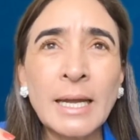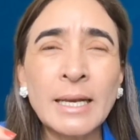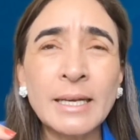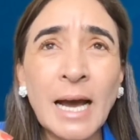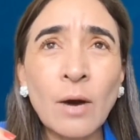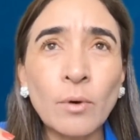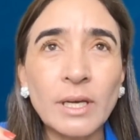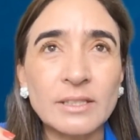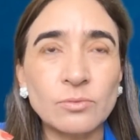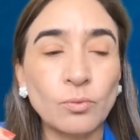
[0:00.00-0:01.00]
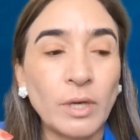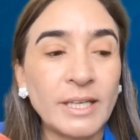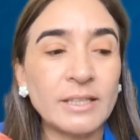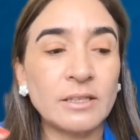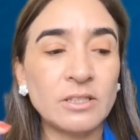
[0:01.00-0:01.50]
Now it's
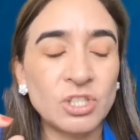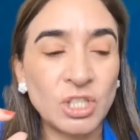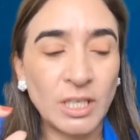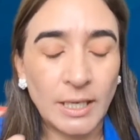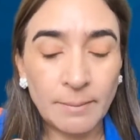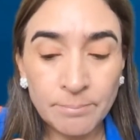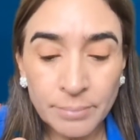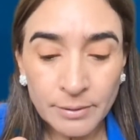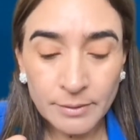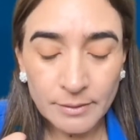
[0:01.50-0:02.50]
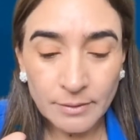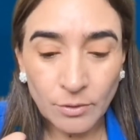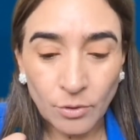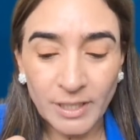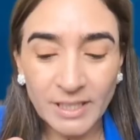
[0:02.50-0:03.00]
really cheap,
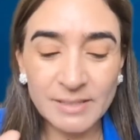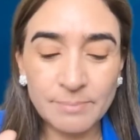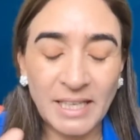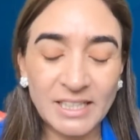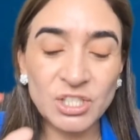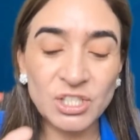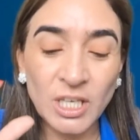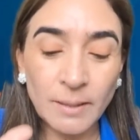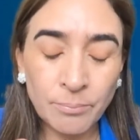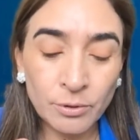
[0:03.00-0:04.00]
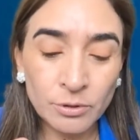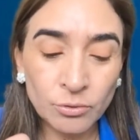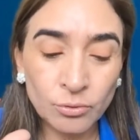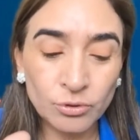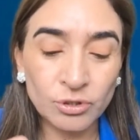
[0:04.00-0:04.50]
or it's been cheaper
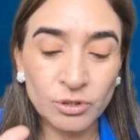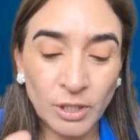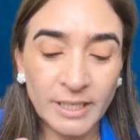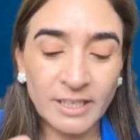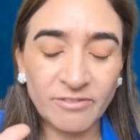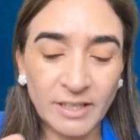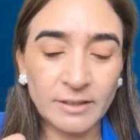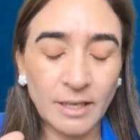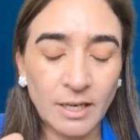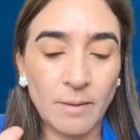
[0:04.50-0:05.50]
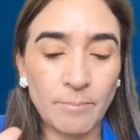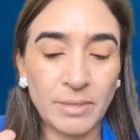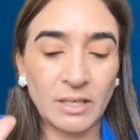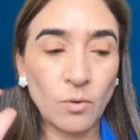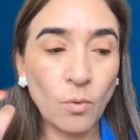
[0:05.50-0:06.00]
to start a fintech
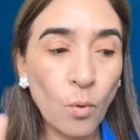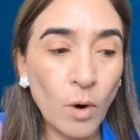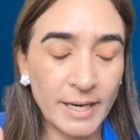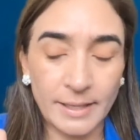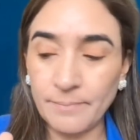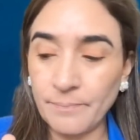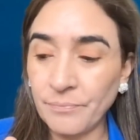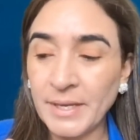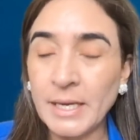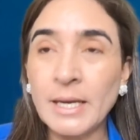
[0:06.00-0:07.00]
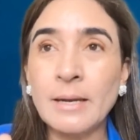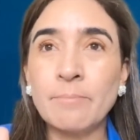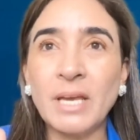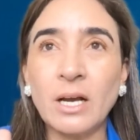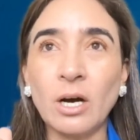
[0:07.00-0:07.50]
company. Why?
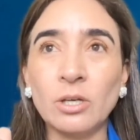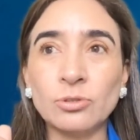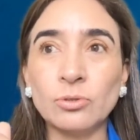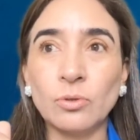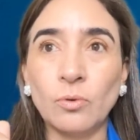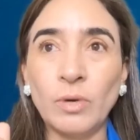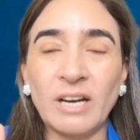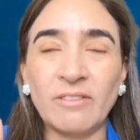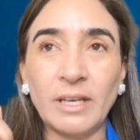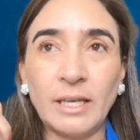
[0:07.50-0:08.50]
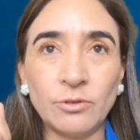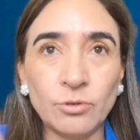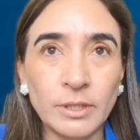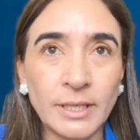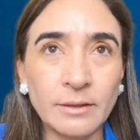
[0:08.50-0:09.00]
Because we have
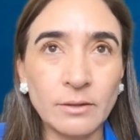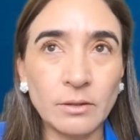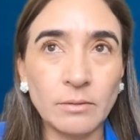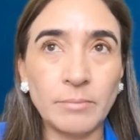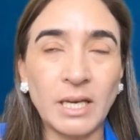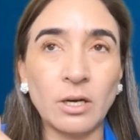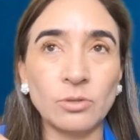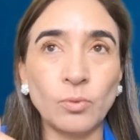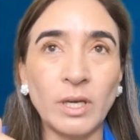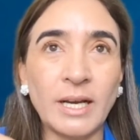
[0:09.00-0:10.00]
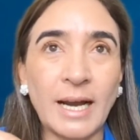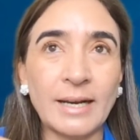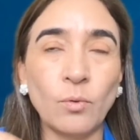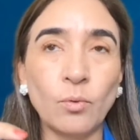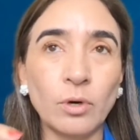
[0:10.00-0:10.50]
internet, because we
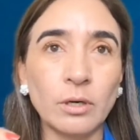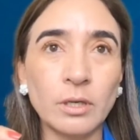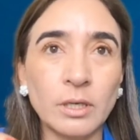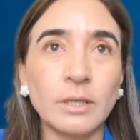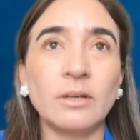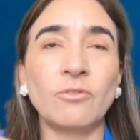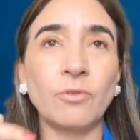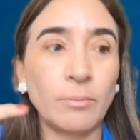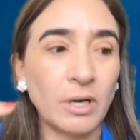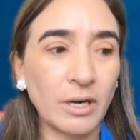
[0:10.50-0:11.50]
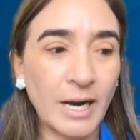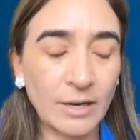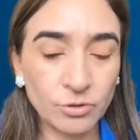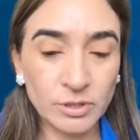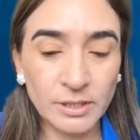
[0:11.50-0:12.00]
can work from our
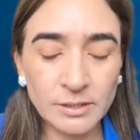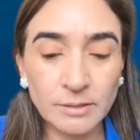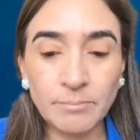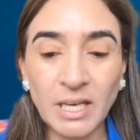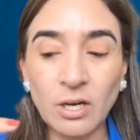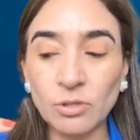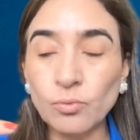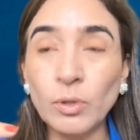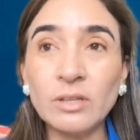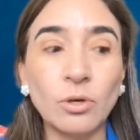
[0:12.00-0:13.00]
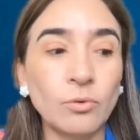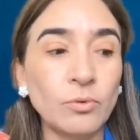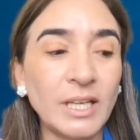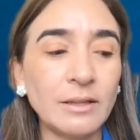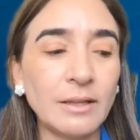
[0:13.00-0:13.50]
houses, because we don't
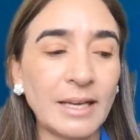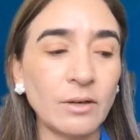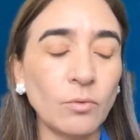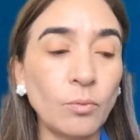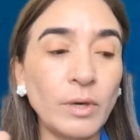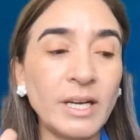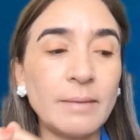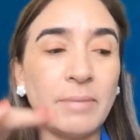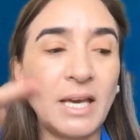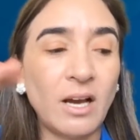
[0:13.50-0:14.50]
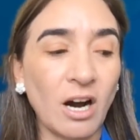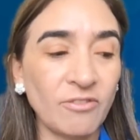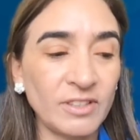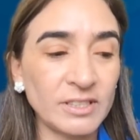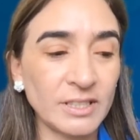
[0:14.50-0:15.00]
need like really big
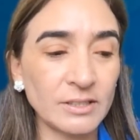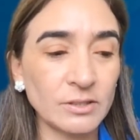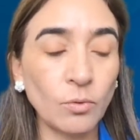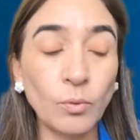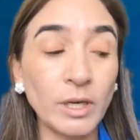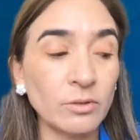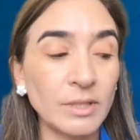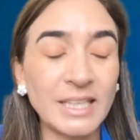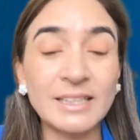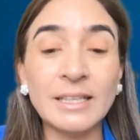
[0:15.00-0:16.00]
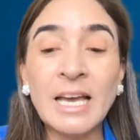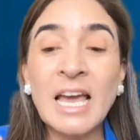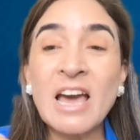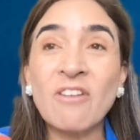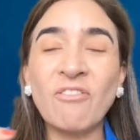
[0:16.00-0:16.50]
offices, we don't need
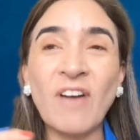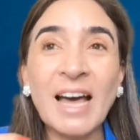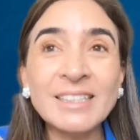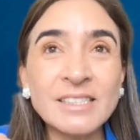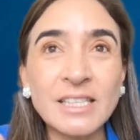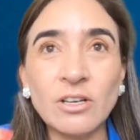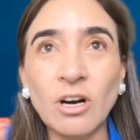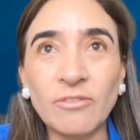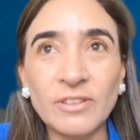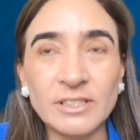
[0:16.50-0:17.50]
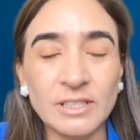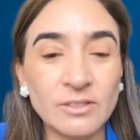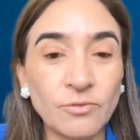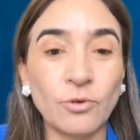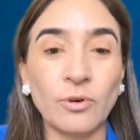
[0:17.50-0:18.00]
fancy offices
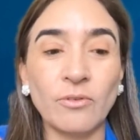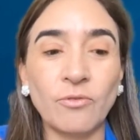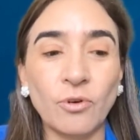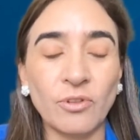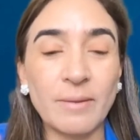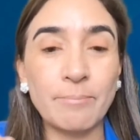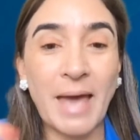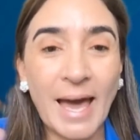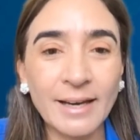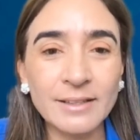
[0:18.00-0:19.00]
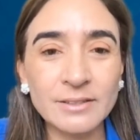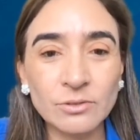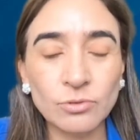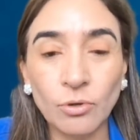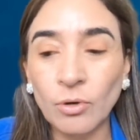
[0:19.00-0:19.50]
for the banks.
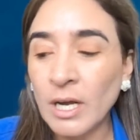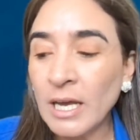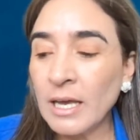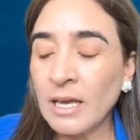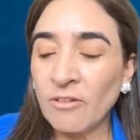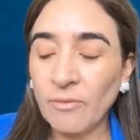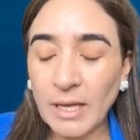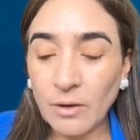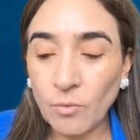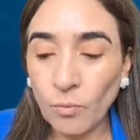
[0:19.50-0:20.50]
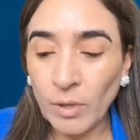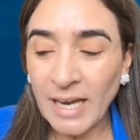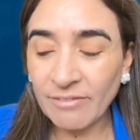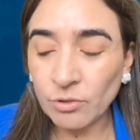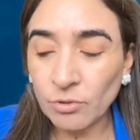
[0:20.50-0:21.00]
So we
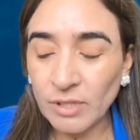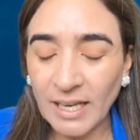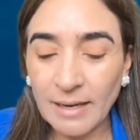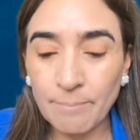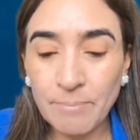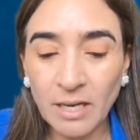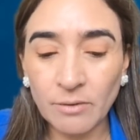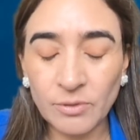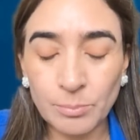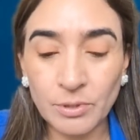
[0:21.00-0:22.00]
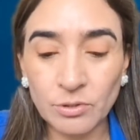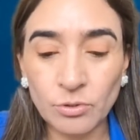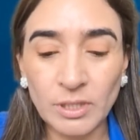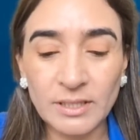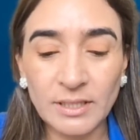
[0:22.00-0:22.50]
have to take a big of
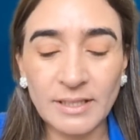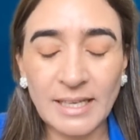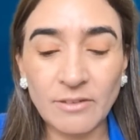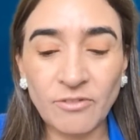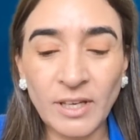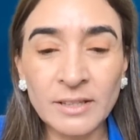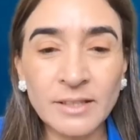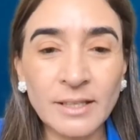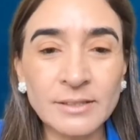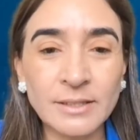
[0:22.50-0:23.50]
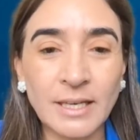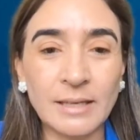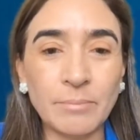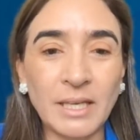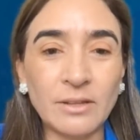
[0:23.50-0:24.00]
opportunity that fintechs
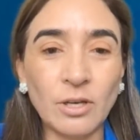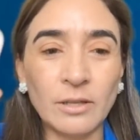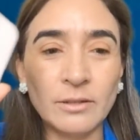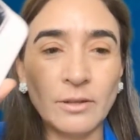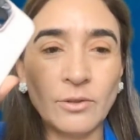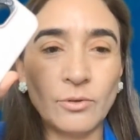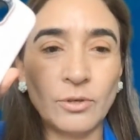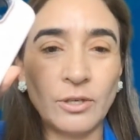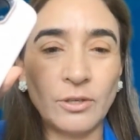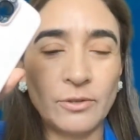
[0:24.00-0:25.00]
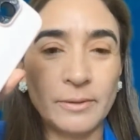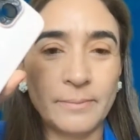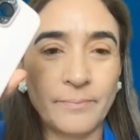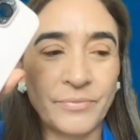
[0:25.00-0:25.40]
can be done through here.